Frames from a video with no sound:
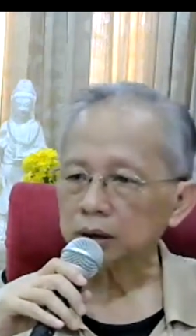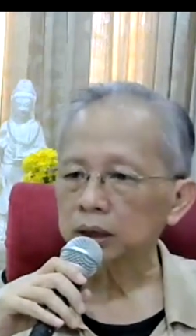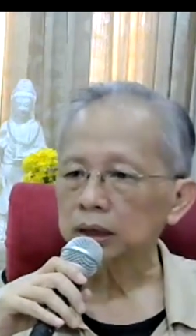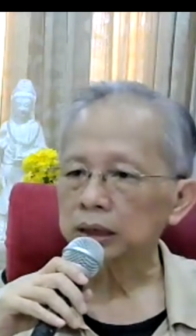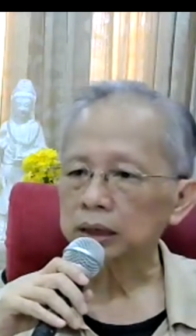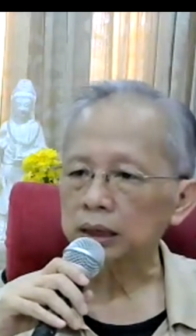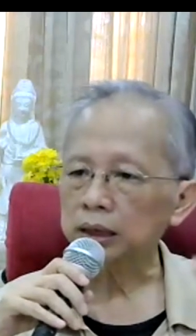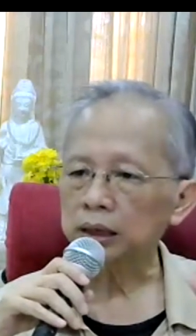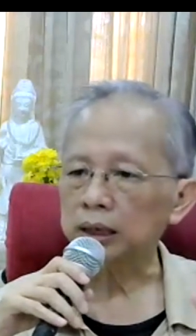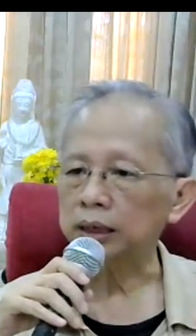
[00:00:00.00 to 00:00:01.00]

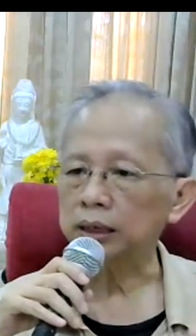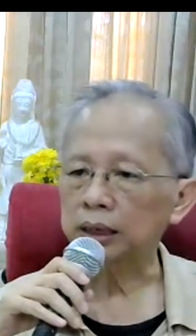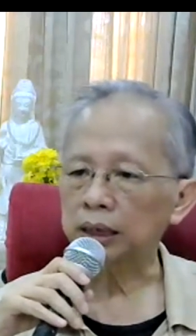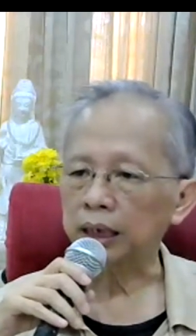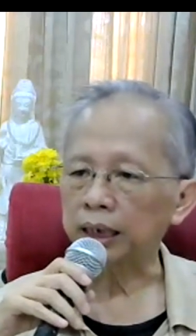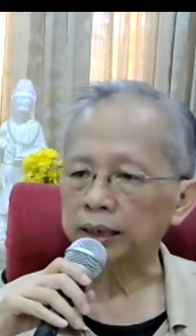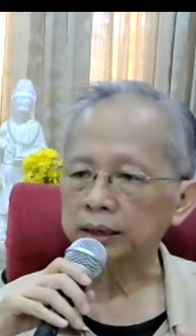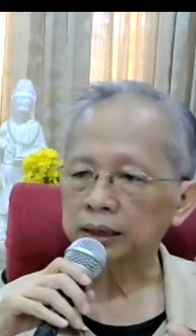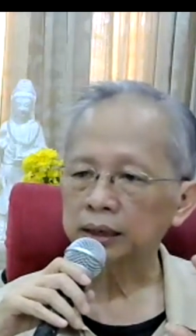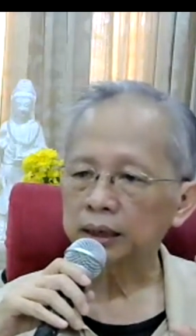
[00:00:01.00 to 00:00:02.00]
certain thing that
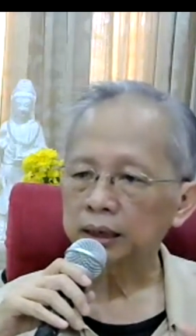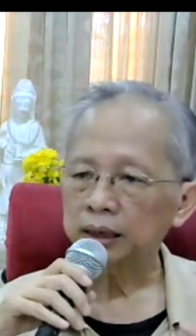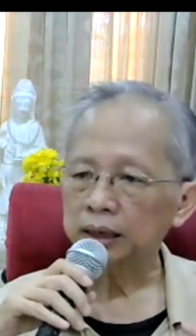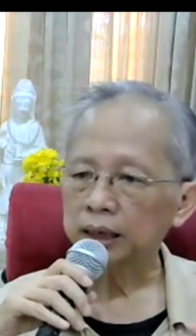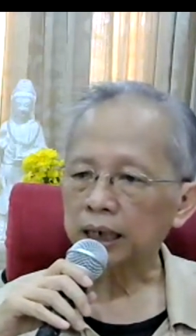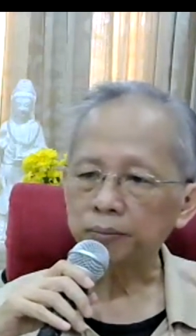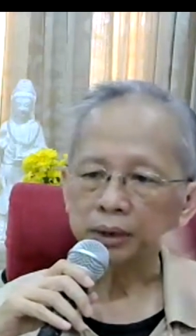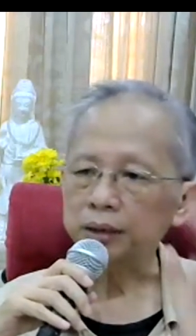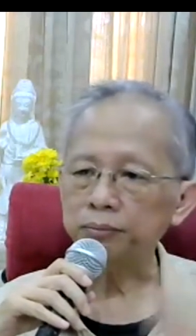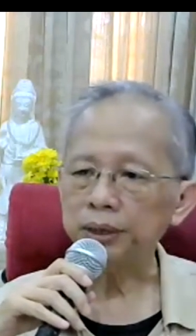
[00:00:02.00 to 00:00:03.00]
has
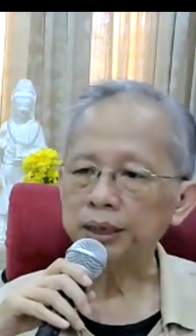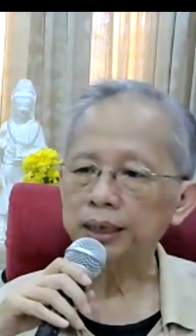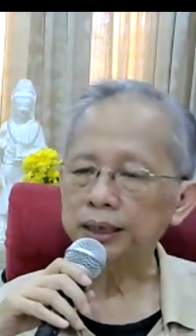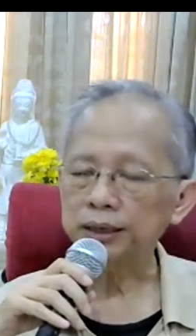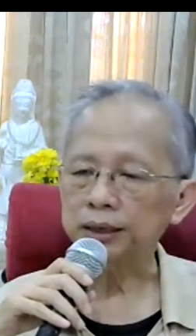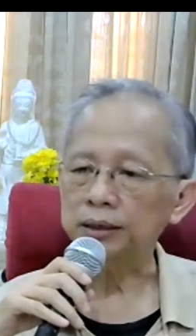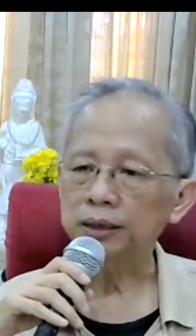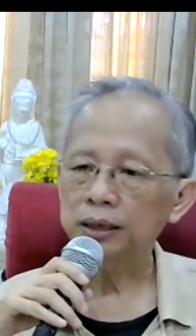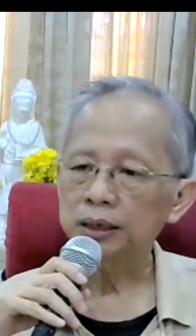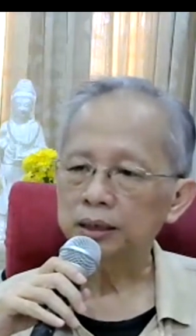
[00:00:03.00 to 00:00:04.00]
karmic
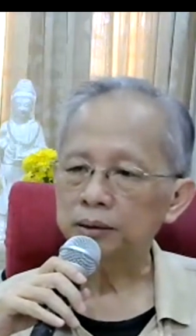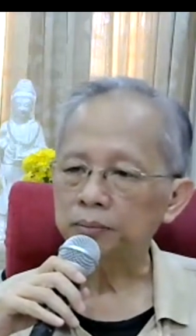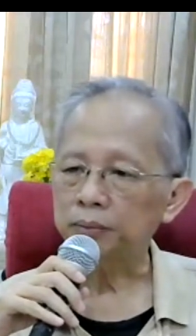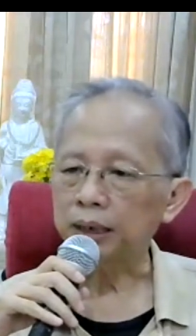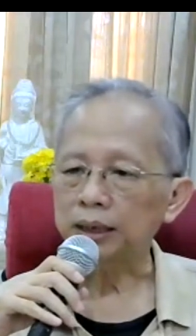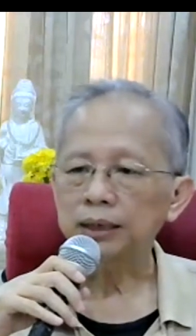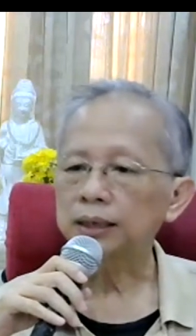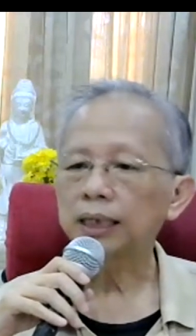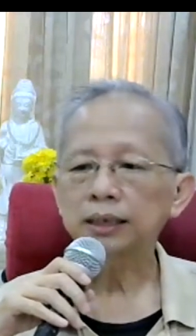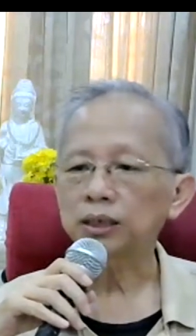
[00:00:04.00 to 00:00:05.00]
implication. But
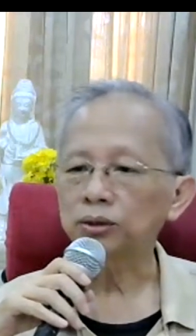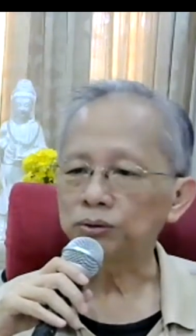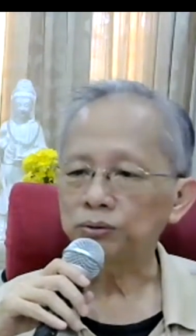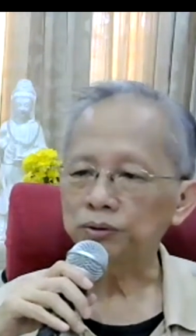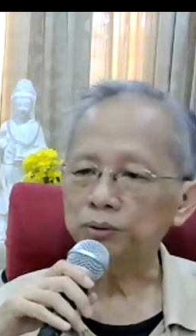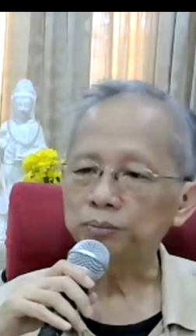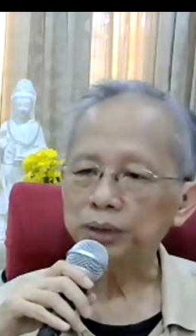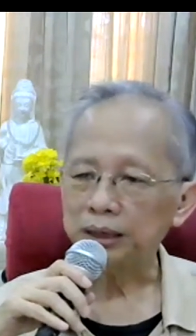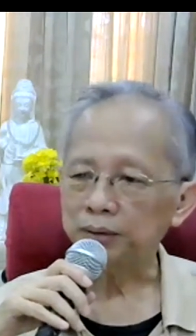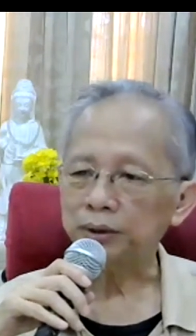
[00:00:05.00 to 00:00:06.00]
it's nothing to do with
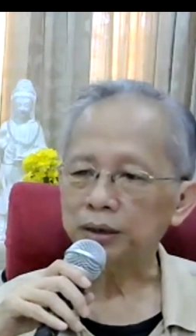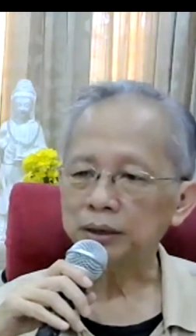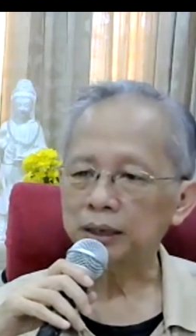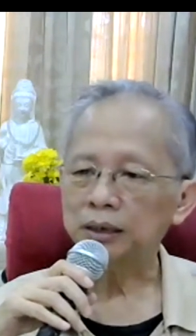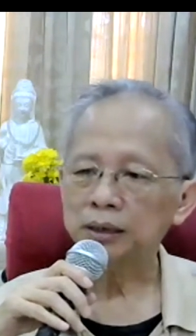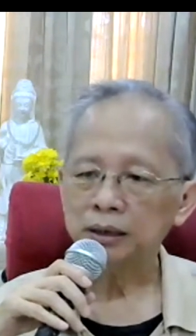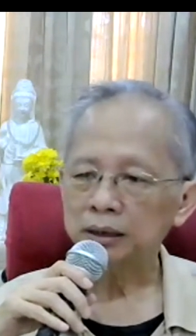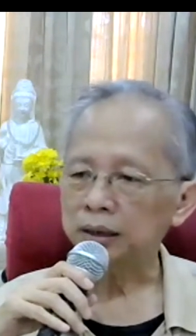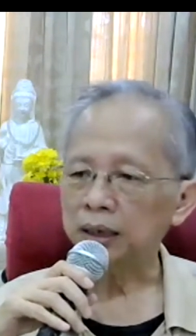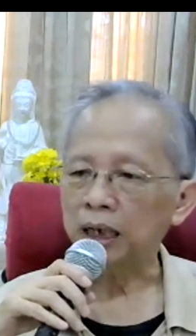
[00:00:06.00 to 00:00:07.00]
me because
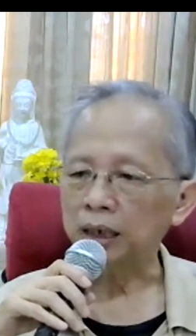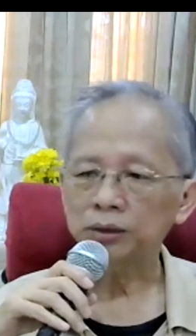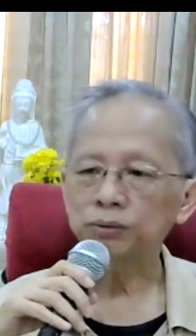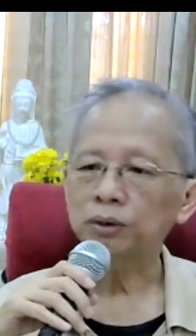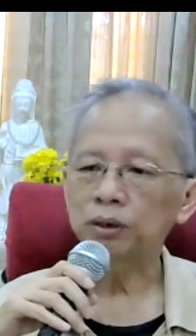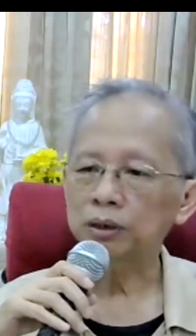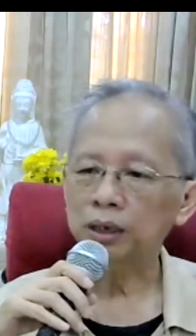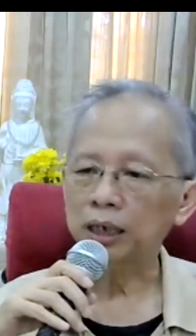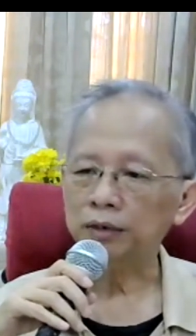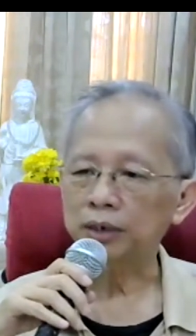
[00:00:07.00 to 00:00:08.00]
I do
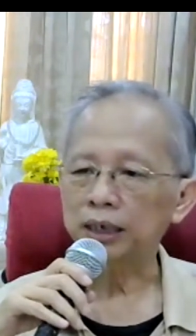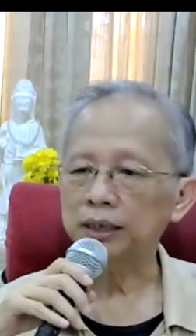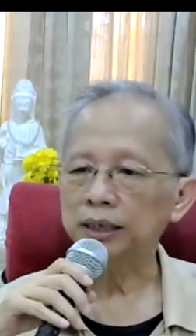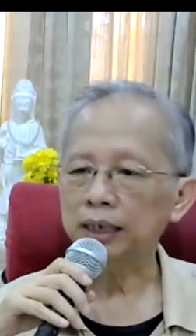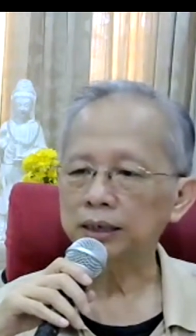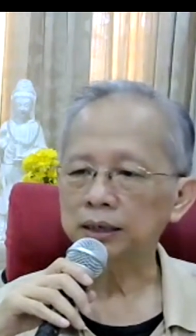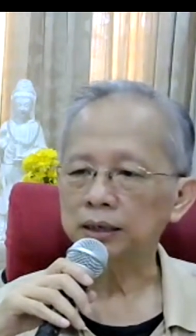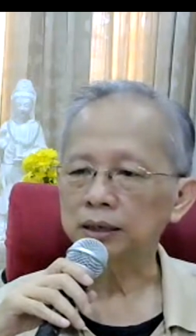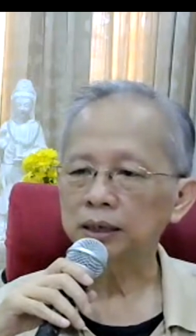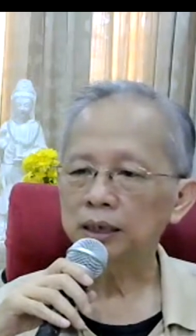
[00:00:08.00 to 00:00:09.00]
not have the
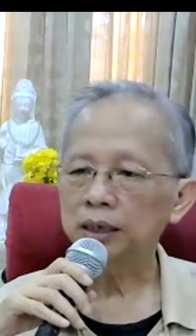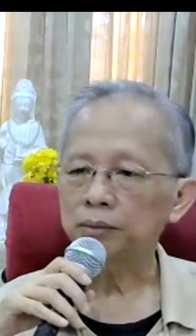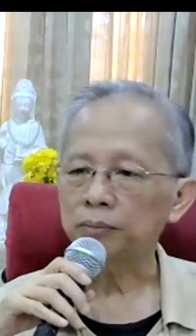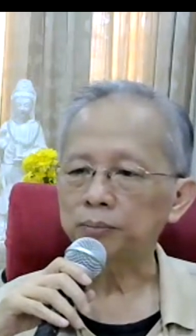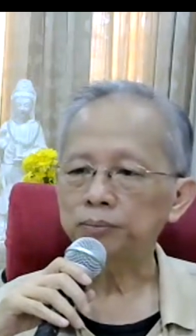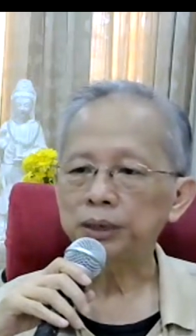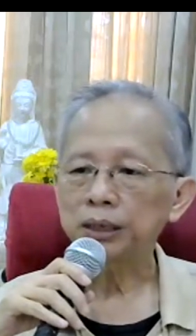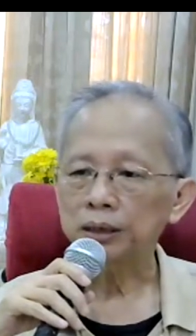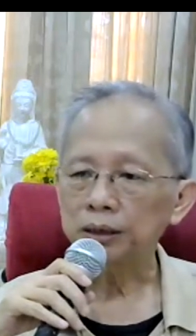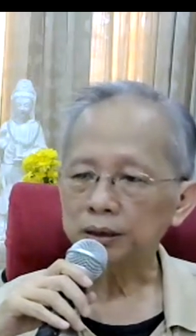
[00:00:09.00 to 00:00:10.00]
intention. But
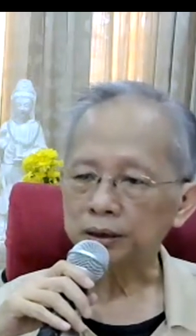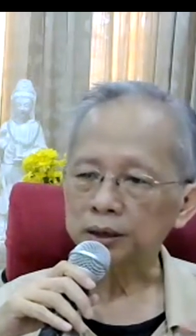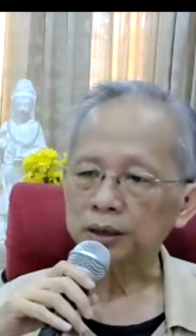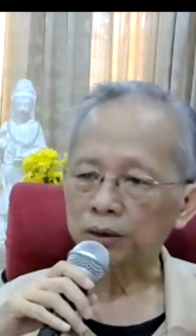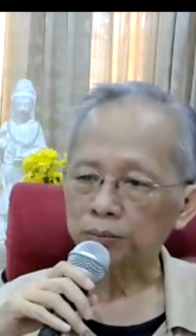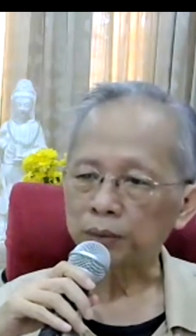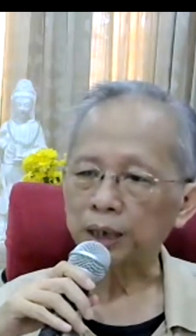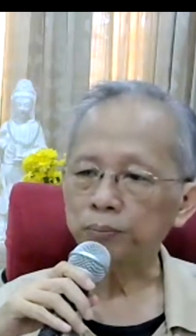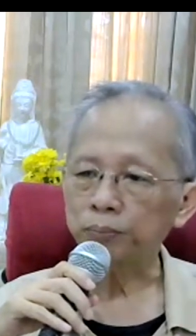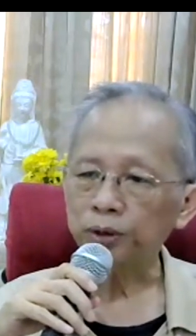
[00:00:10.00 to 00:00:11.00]
because of
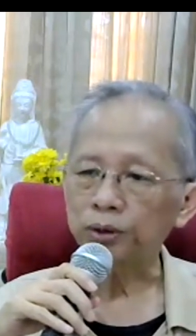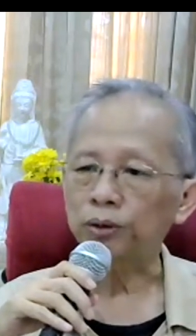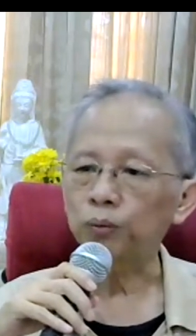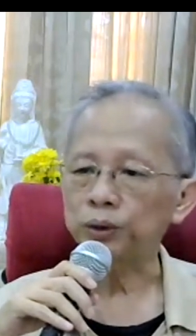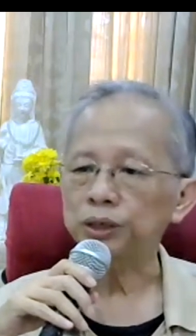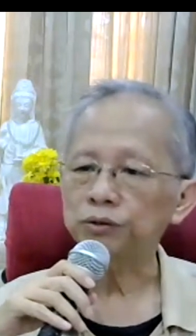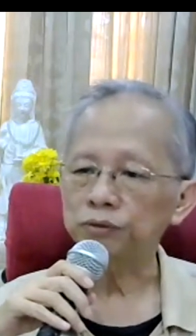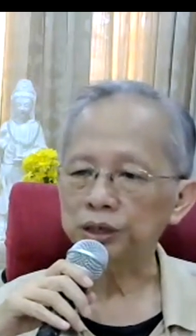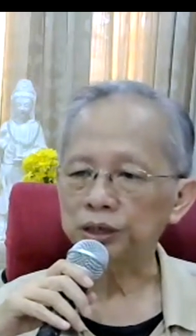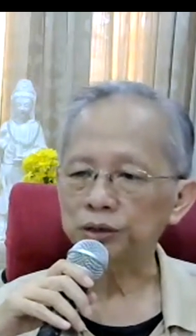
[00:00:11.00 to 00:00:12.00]
my pure wish,
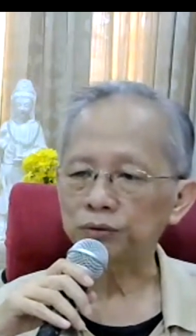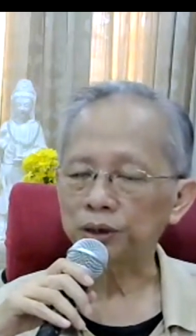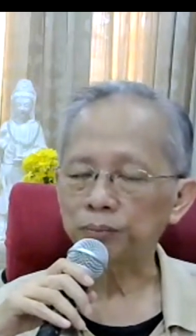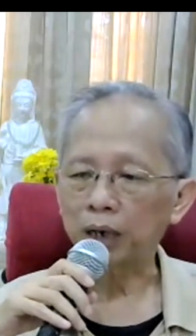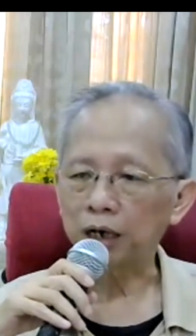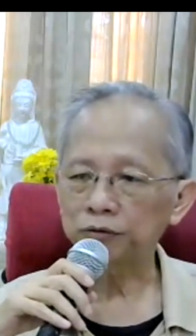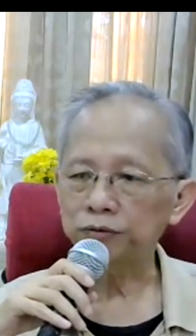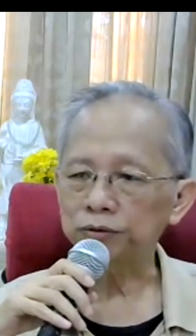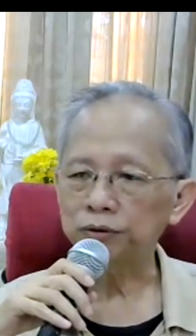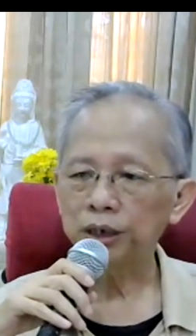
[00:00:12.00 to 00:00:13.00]
which is very
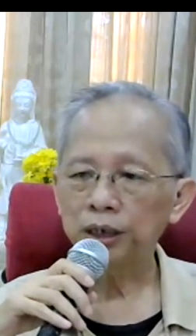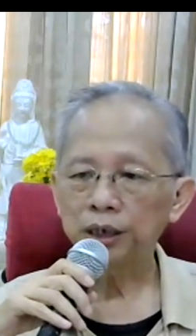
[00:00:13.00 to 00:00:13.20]
powerful,